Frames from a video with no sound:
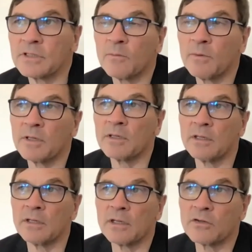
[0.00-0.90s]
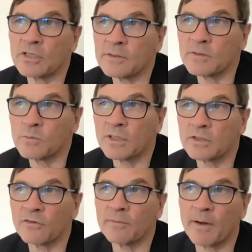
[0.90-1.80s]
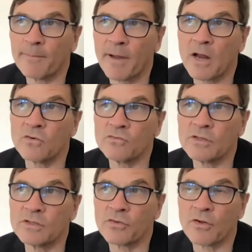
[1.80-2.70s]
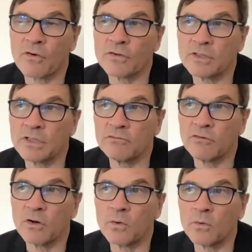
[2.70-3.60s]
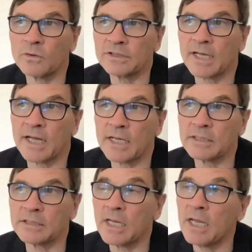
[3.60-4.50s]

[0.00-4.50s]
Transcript: You know, we systems work is often about boundaries, authority, role, task.